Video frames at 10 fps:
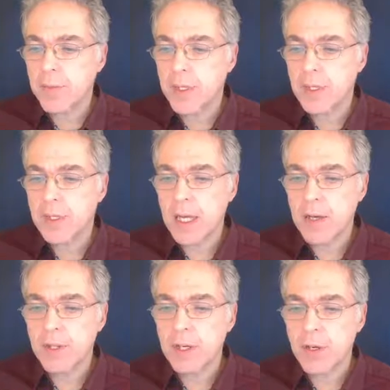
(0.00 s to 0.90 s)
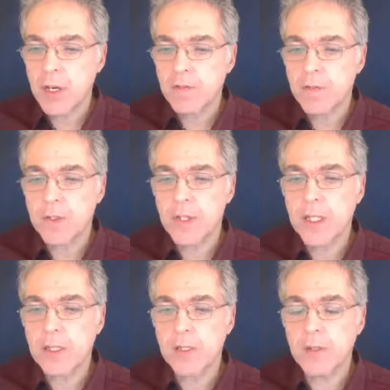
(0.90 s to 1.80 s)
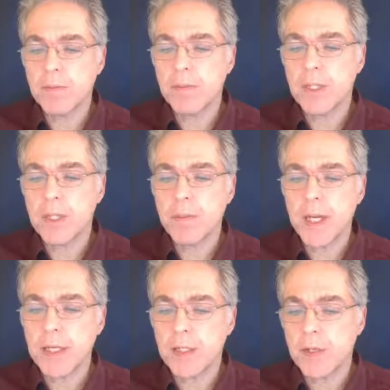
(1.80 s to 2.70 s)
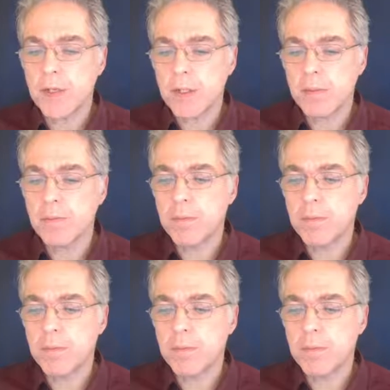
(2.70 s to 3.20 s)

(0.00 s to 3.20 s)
now the curve for the lithium dependence on the